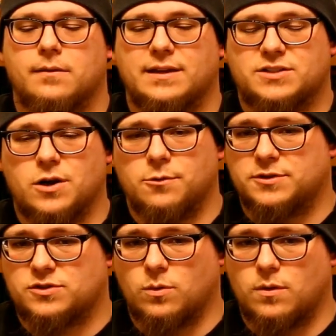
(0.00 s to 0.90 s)
let's go to a
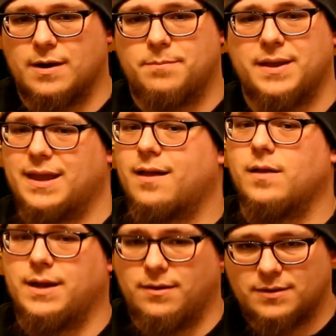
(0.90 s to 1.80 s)
store and pick it
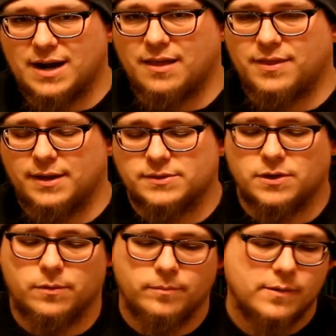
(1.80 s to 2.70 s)
clean kind of thing.
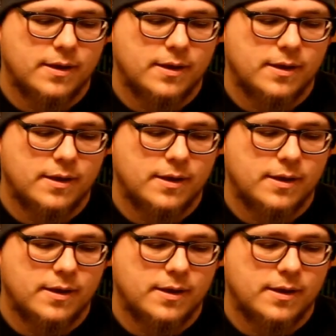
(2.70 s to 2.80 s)
So